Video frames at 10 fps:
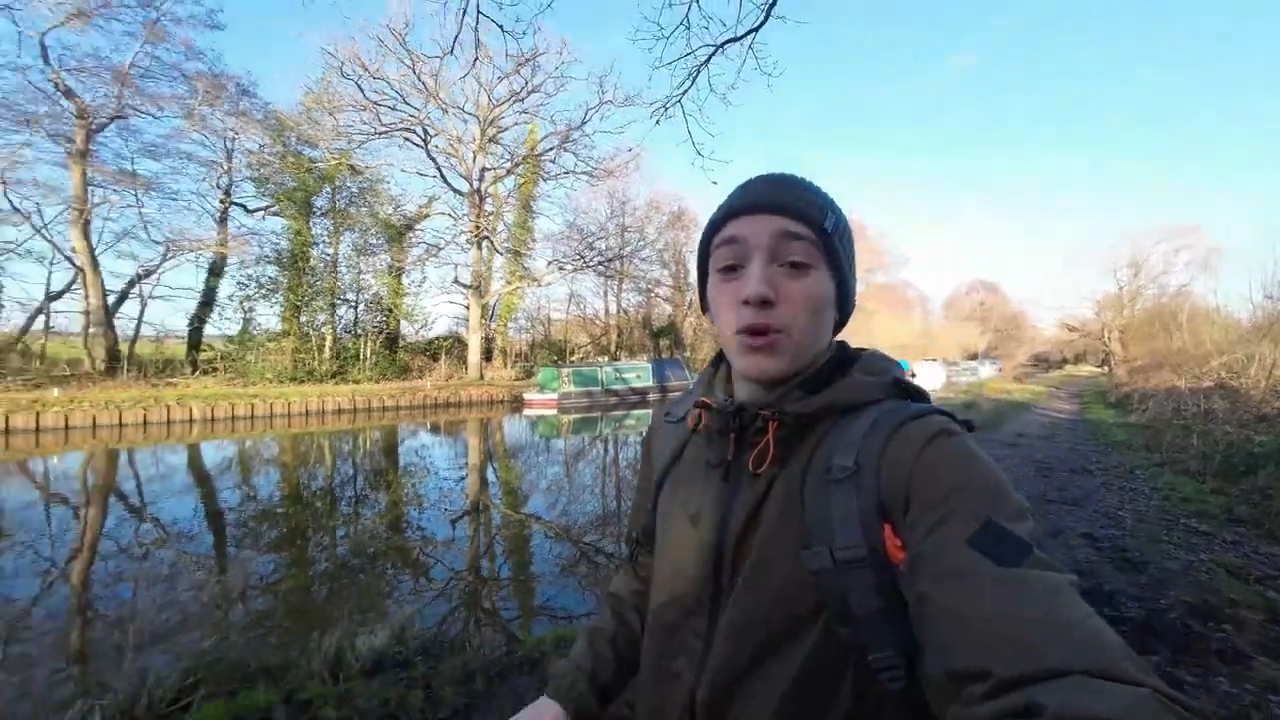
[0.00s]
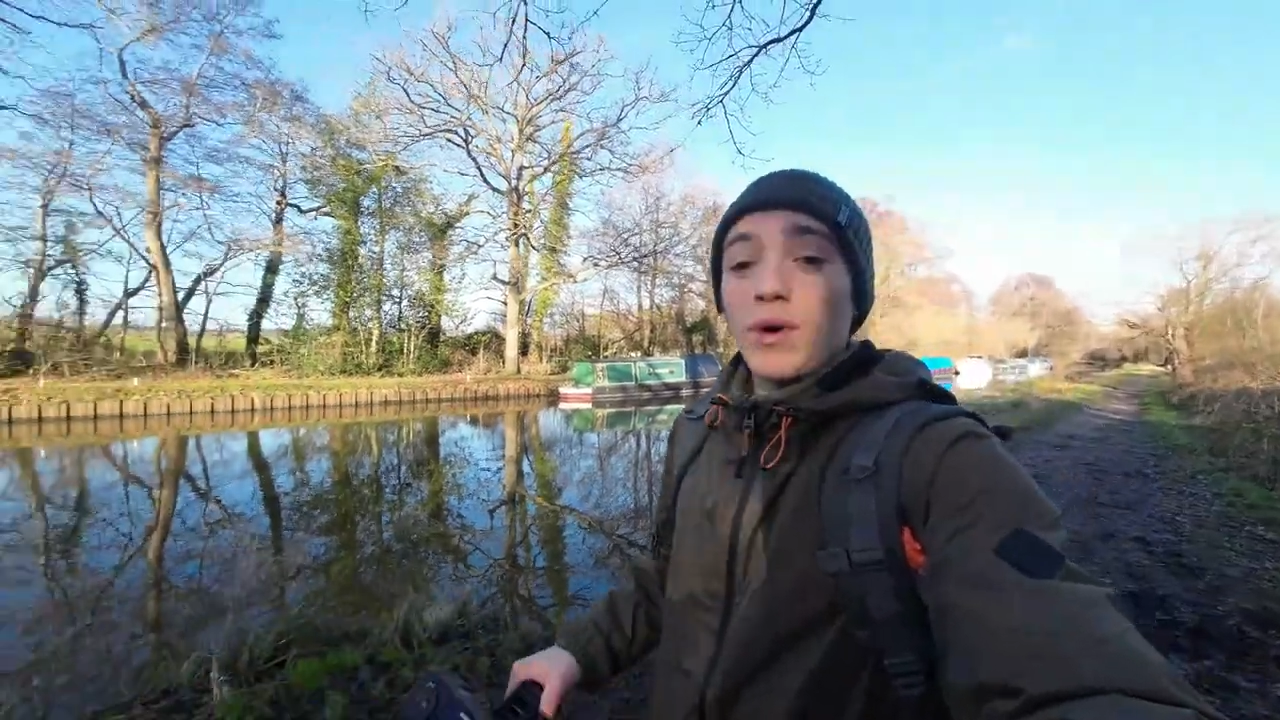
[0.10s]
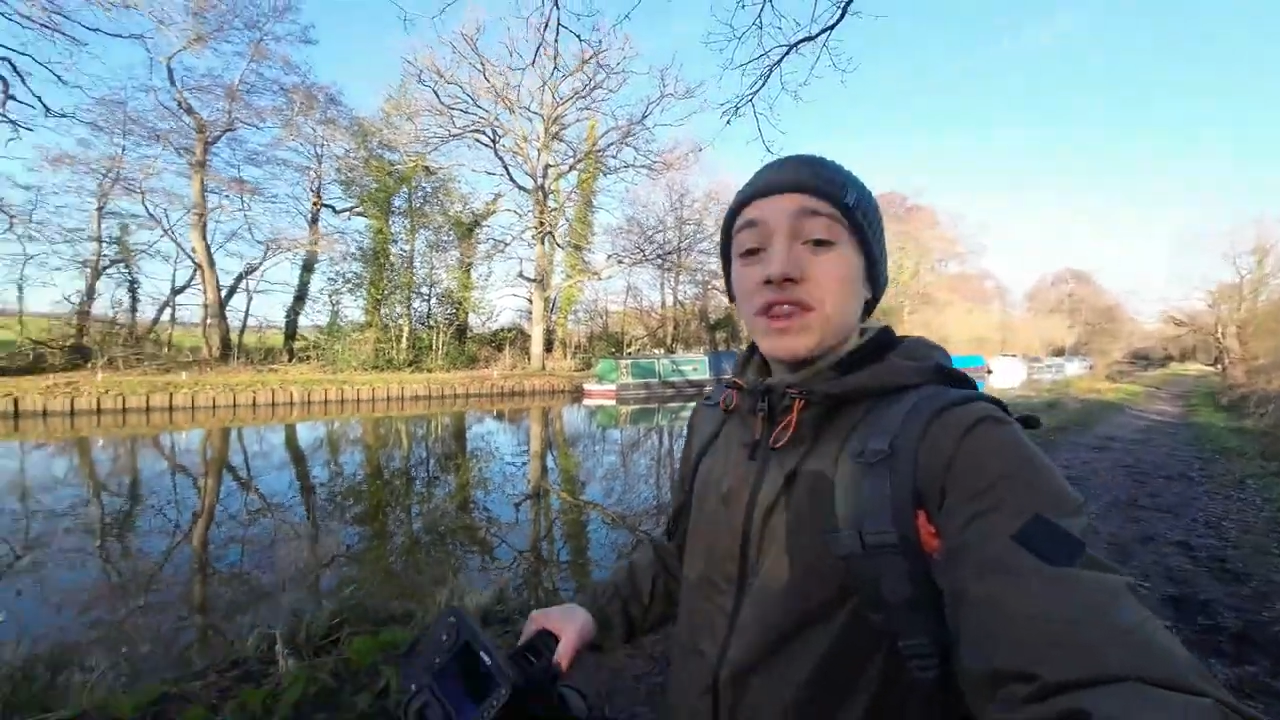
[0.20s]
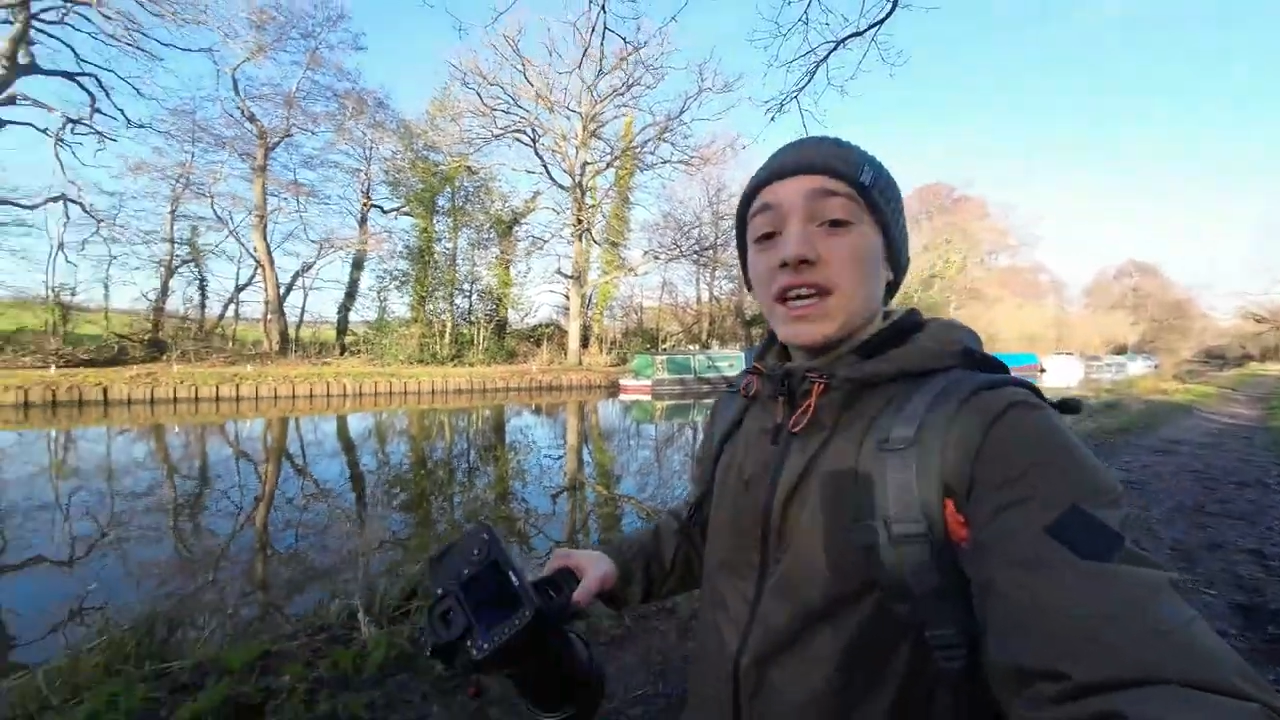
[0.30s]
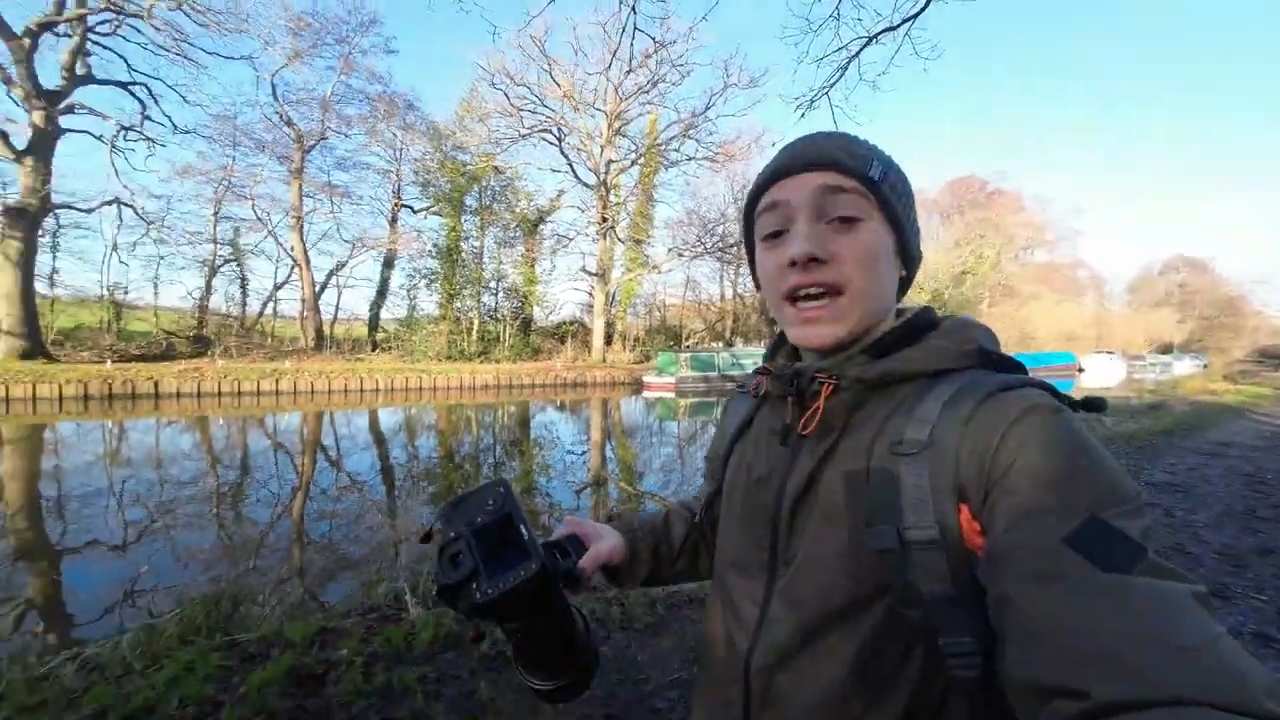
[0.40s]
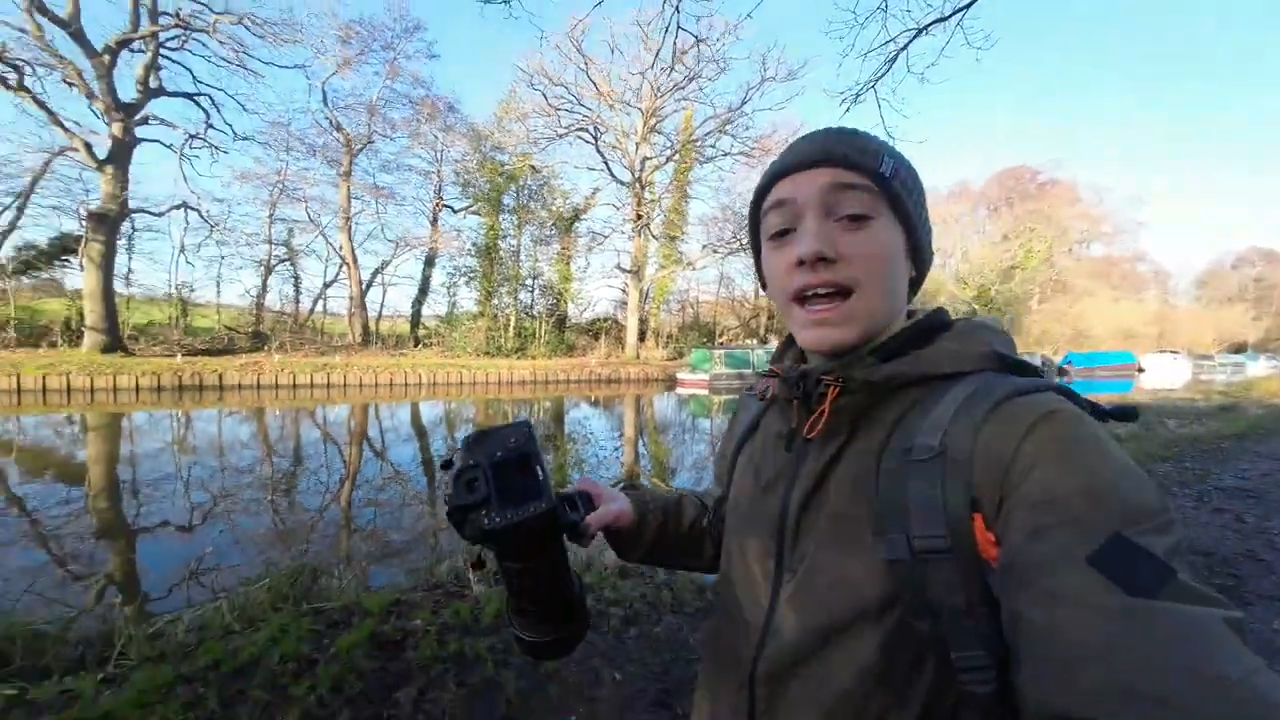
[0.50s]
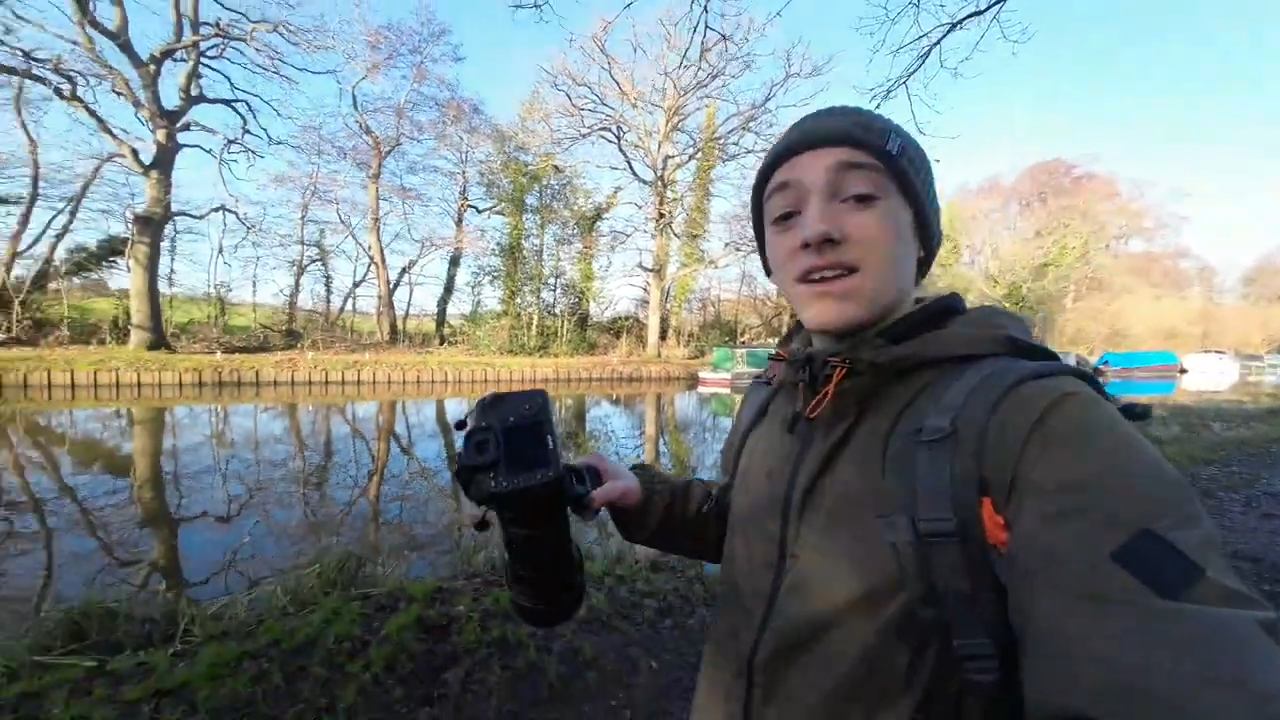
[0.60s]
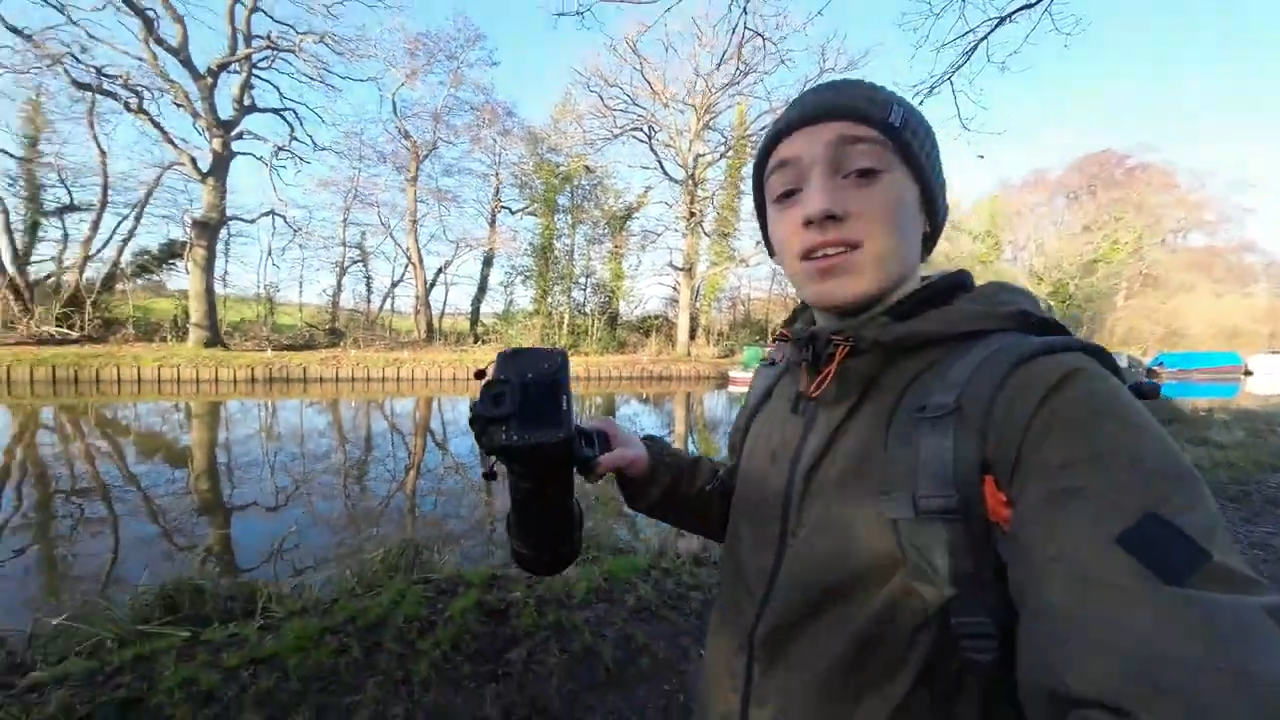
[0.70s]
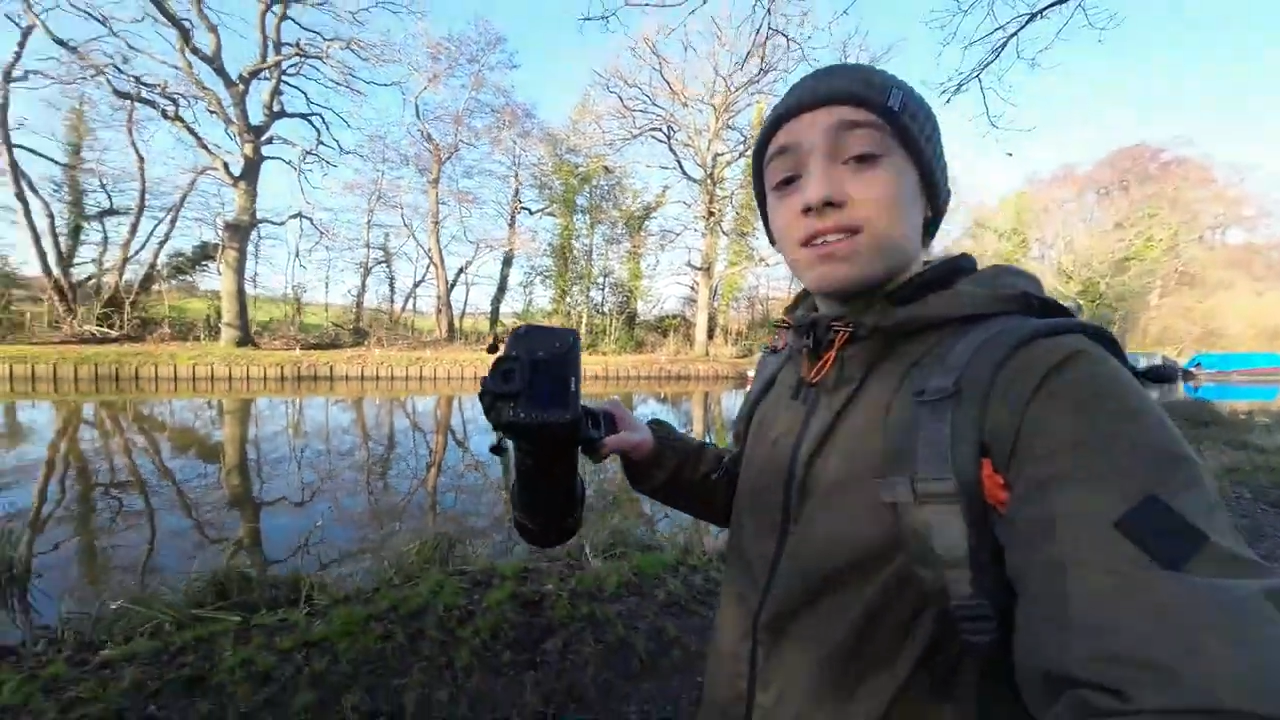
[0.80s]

but with the Canon